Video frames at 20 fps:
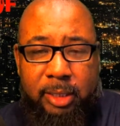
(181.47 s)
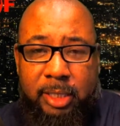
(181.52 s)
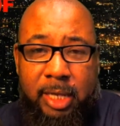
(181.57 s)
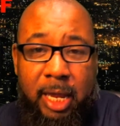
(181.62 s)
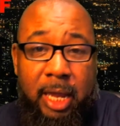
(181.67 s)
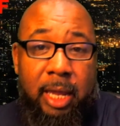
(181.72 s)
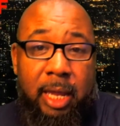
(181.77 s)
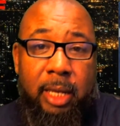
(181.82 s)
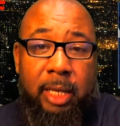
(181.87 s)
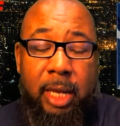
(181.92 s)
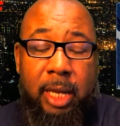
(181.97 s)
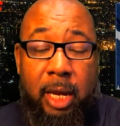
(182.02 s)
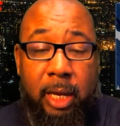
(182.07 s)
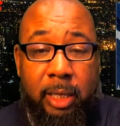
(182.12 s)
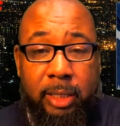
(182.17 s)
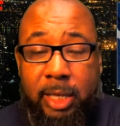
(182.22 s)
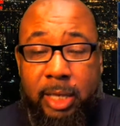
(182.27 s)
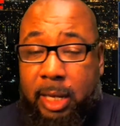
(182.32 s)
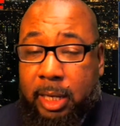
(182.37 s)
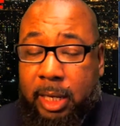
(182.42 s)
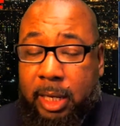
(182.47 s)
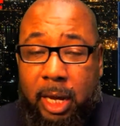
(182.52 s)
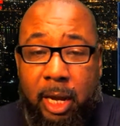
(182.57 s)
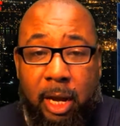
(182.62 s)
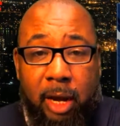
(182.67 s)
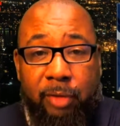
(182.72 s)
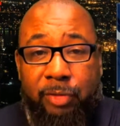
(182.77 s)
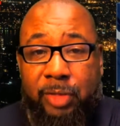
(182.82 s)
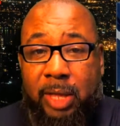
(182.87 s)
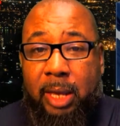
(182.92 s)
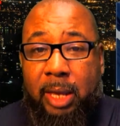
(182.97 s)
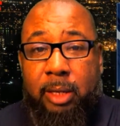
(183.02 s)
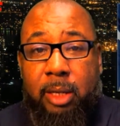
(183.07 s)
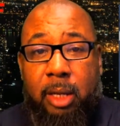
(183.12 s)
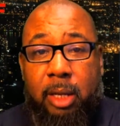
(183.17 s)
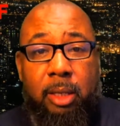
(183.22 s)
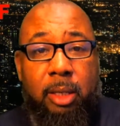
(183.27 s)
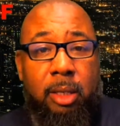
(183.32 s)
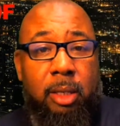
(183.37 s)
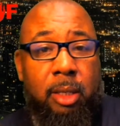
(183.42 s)
take take care of that
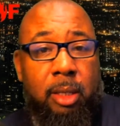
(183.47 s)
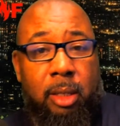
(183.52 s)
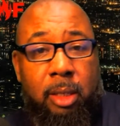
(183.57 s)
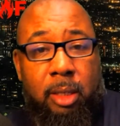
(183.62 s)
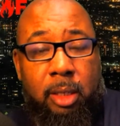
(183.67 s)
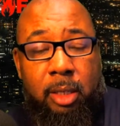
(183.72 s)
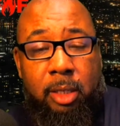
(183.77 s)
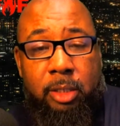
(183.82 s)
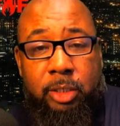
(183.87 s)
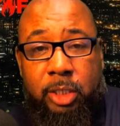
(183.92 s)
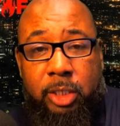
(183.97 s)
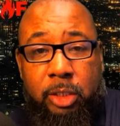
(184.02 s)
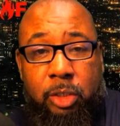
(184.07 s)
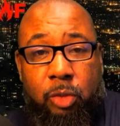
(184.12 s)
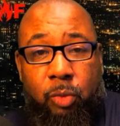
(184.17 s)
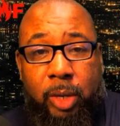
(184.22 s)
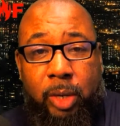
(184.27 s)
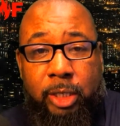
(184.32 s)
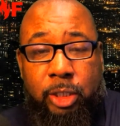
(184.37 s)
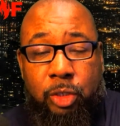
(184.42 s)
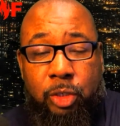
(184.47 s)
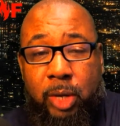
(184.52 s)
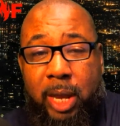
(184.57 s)
situation.